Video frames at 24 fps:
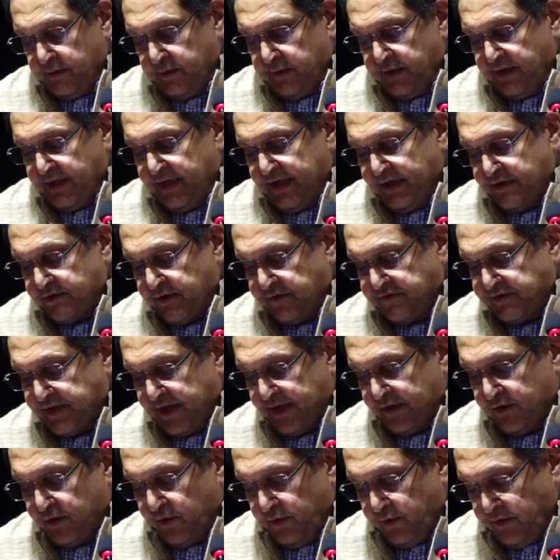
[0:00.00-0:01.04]
In case of
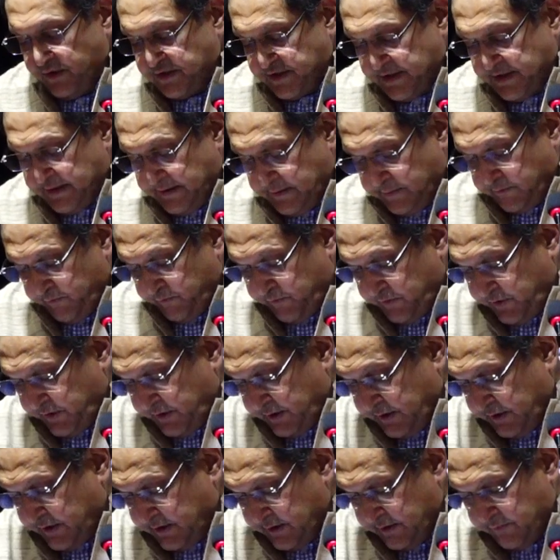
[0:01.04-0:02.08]
psychology,
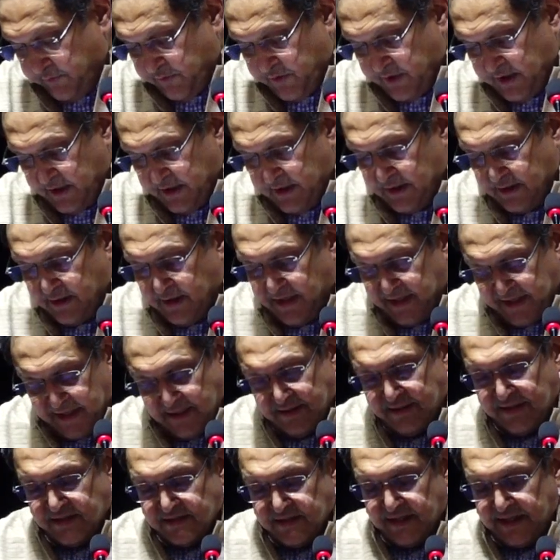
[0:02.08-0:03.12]
again
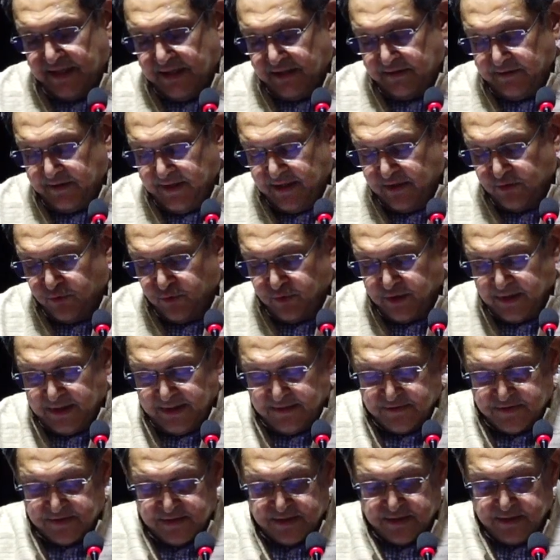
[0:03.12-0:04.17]
there is an entry in
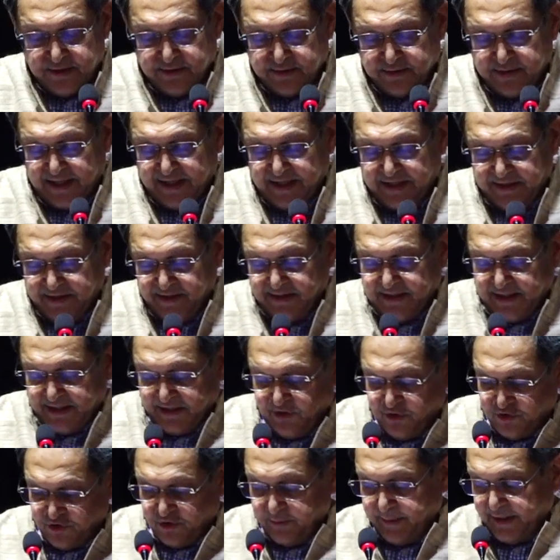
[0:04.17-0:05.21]
Gurudev's diary that he
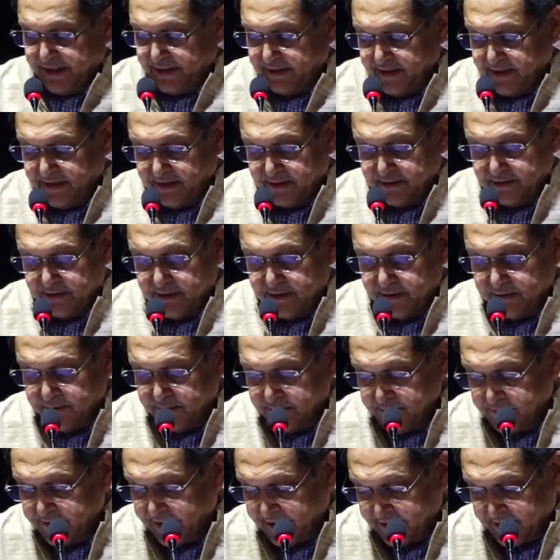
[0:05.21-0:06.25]
used to maintain in the
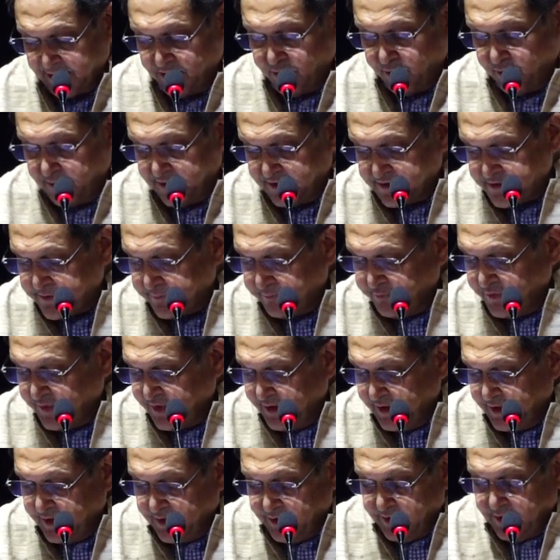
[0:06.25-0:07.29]
Deccan College,
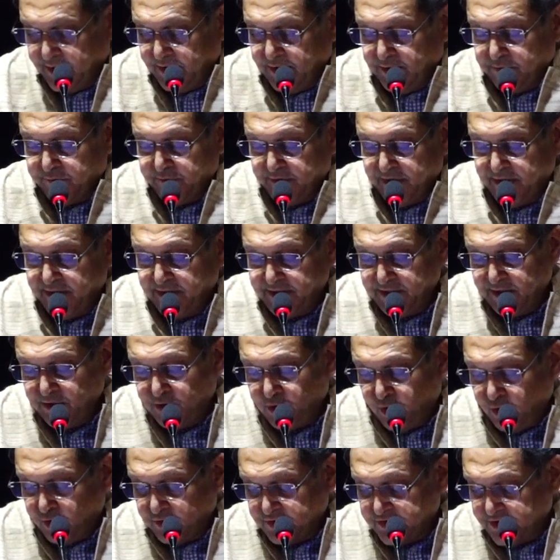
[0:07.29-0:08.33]
where he
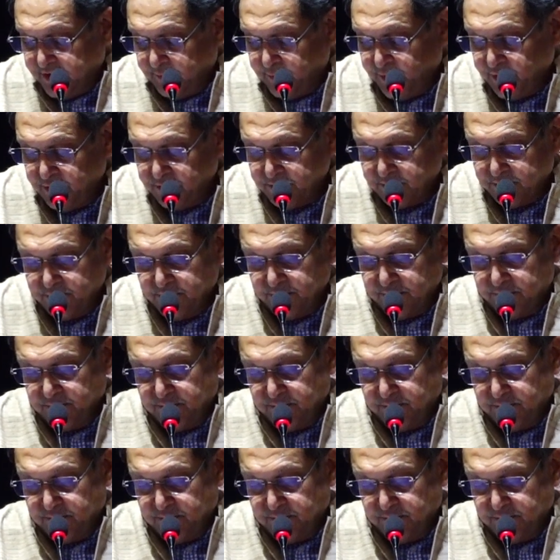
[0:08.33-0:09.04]
talks about